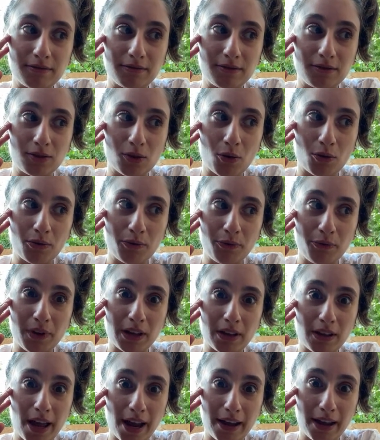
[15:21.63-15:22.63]
Don't feel
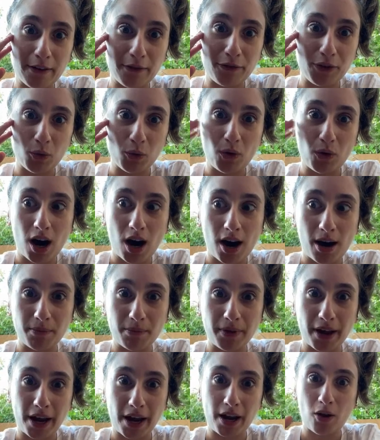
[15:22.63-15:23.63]
like if you come
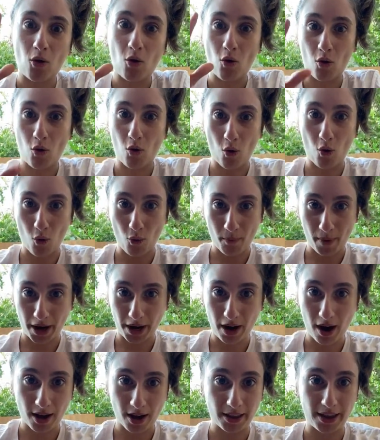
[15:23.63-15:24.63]
like, oh my
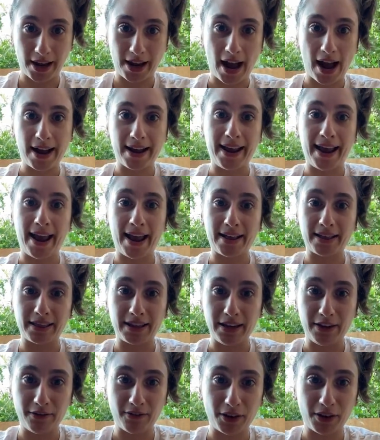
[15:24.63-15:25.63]
god, like I can't
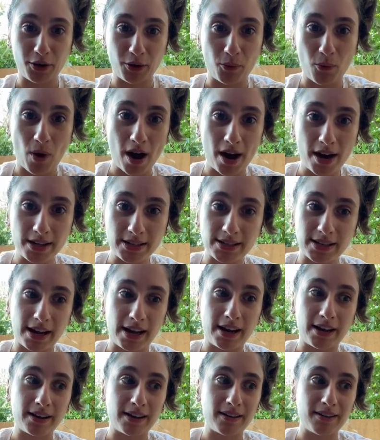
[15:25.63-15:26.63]
leave, otherwise like
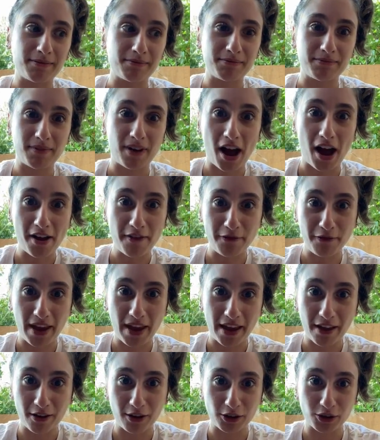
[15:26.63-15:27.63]
I
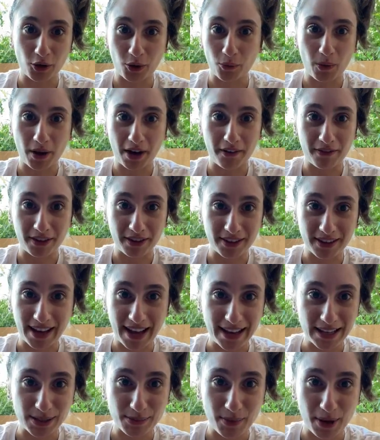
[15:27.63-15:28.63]
failed, or whatever the
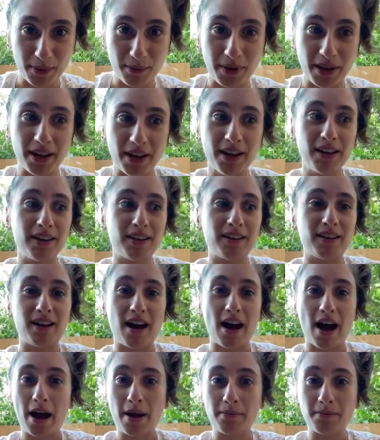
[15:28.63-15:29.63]
case may be.
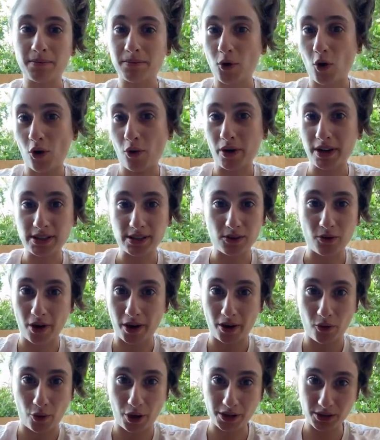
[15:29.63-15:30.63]
I'm always
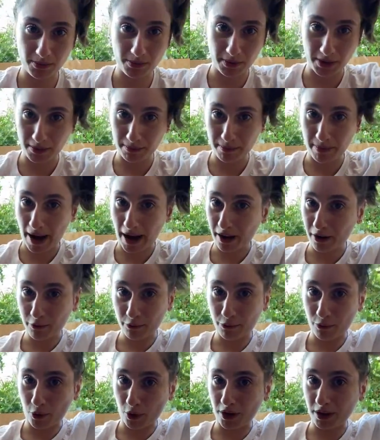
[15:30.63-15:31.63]
going to be back and
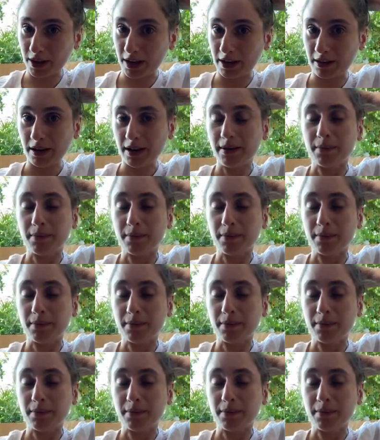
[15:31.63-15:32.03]
forth. And